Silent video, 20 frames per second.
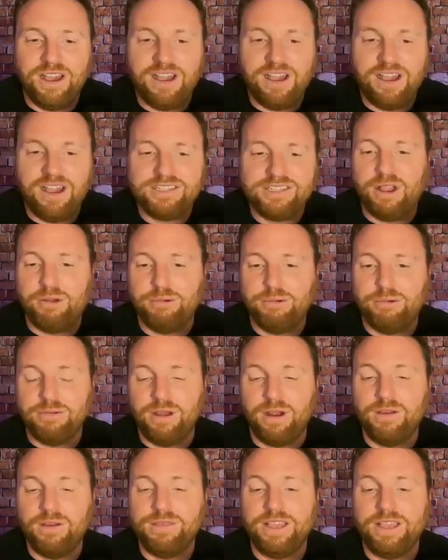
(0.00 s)

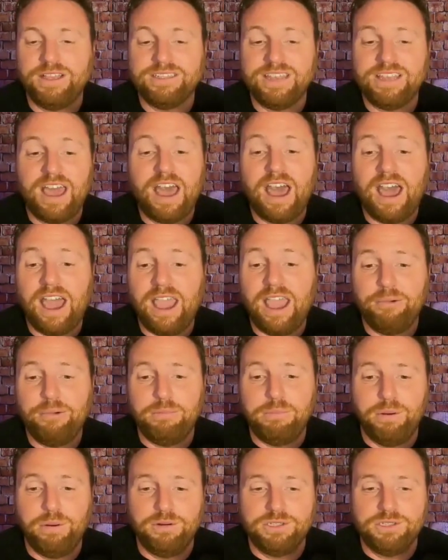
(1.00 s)
are things that I would
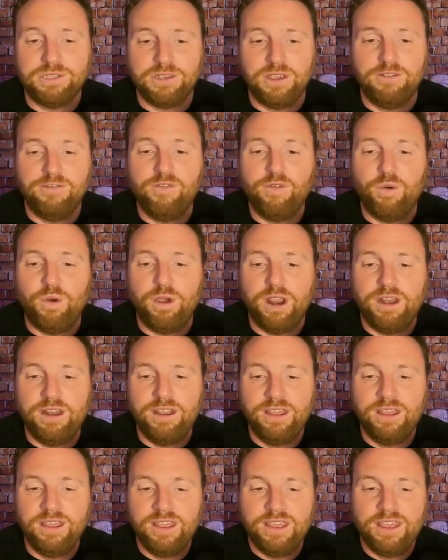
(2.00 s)
personally avoid
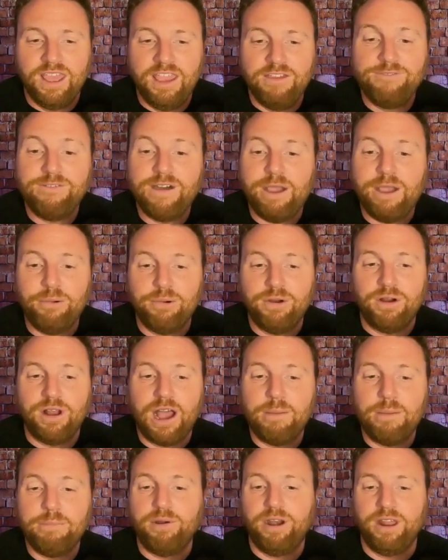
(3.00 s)
if I were
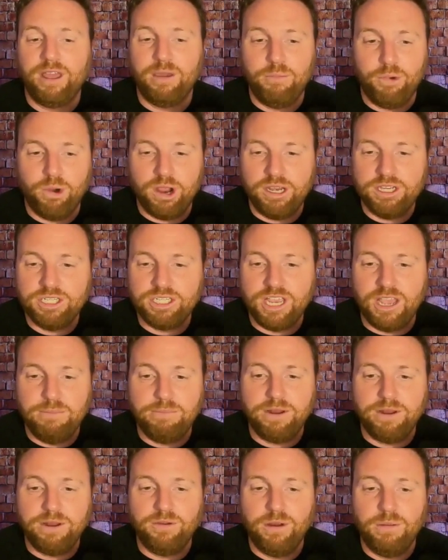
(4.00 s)
operating a mortgage
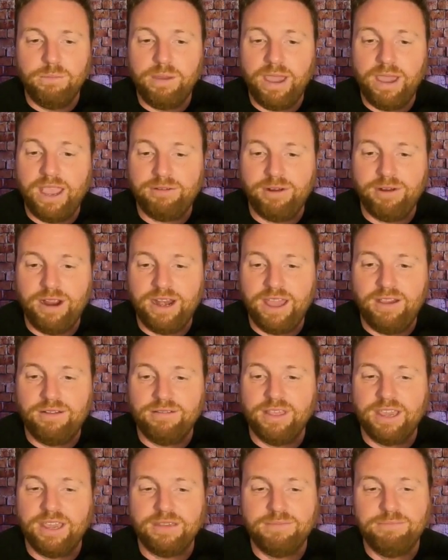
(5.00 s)
company or a bank right now,
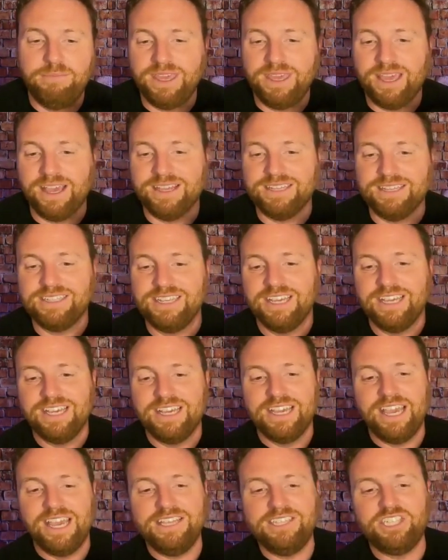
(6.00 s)
because
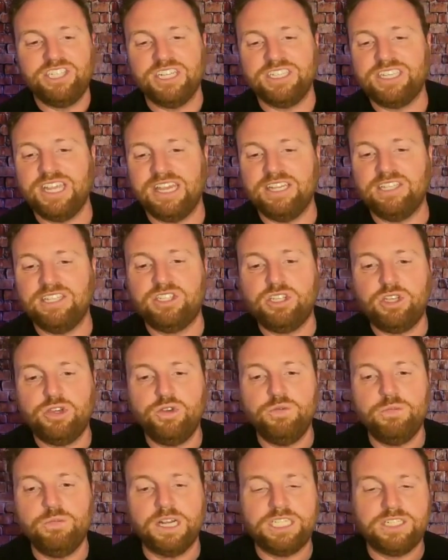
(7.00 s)
it's
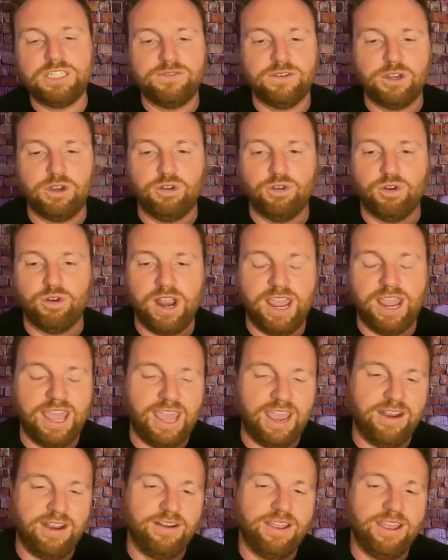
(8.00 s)
too much of a gray
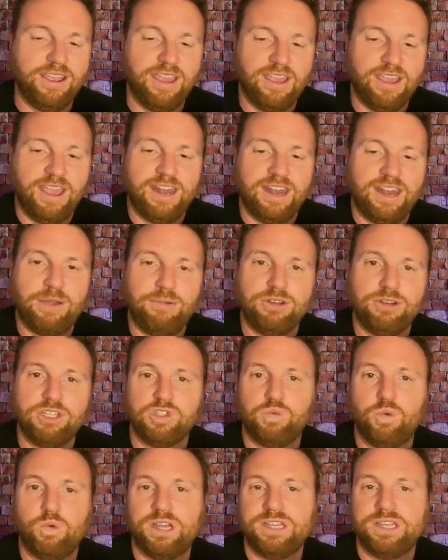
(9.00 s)
area, and I would
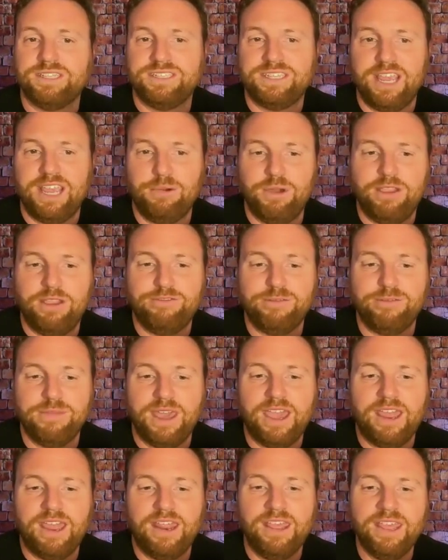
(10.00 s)
just want to stay away from
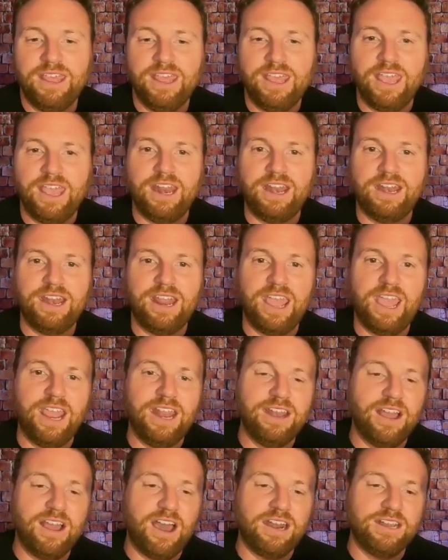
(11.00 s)
that.
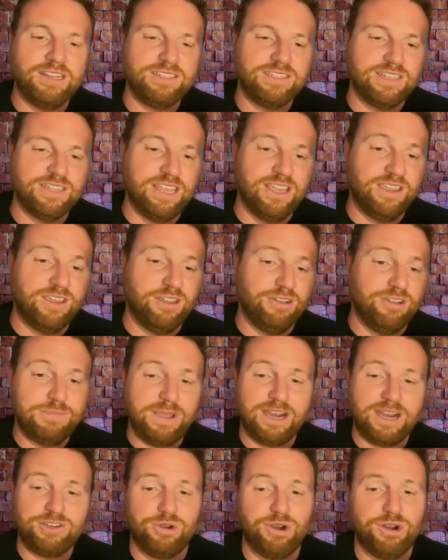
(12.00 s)
And honestly, it goes
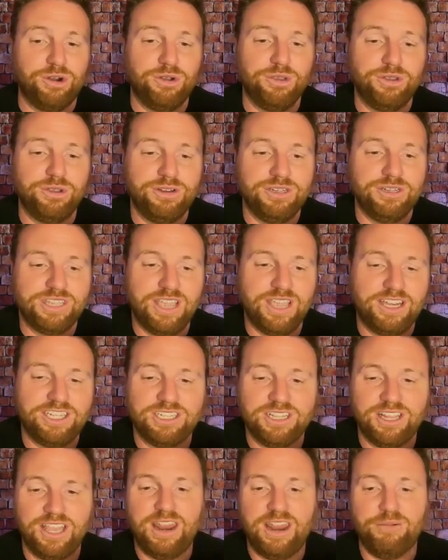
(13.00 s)
back to our earlier discussion,
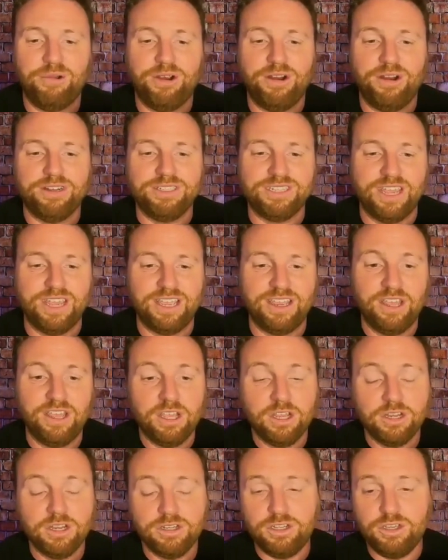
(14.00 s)
Elena, where it's
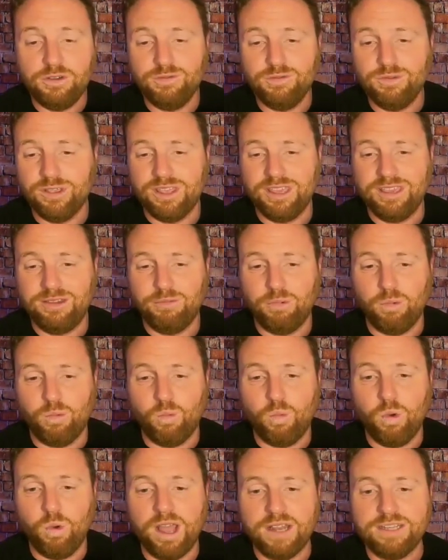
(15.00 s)
do you really
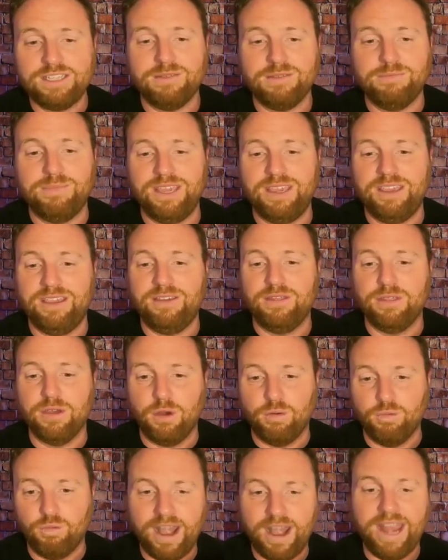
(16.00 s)
want to be the
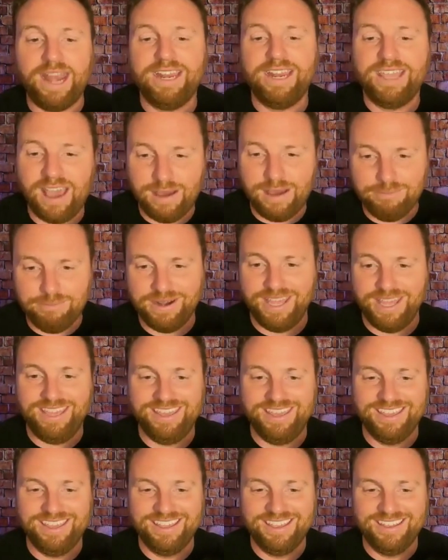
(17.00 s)
rate company,
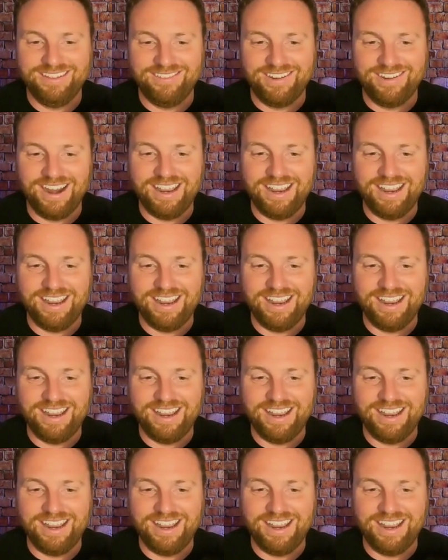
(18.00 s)
right?